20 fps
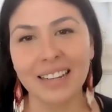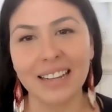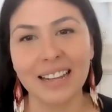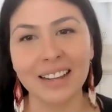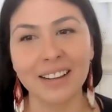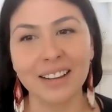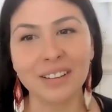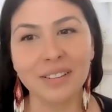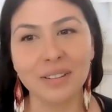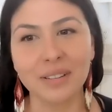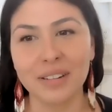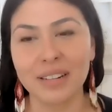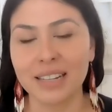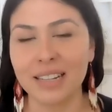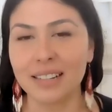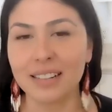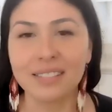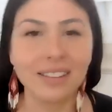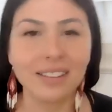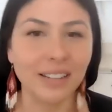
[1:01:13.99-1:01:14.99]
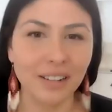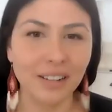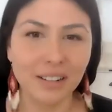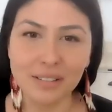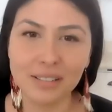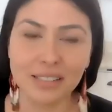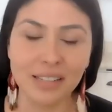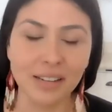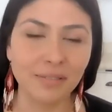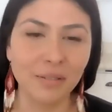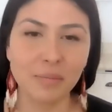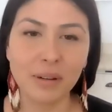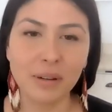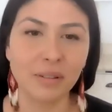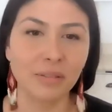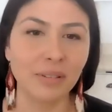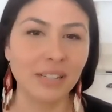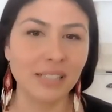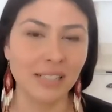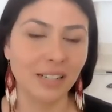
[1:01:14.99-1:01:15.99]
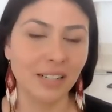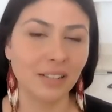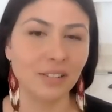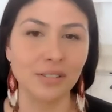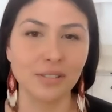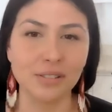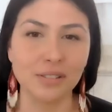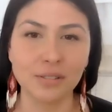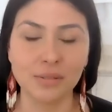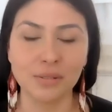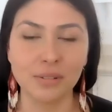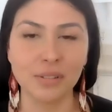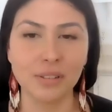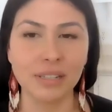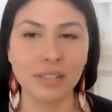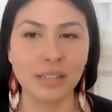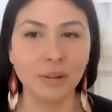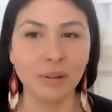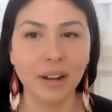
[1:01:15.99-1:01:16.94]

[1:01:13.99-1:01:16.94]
including, you know, stuff about residential school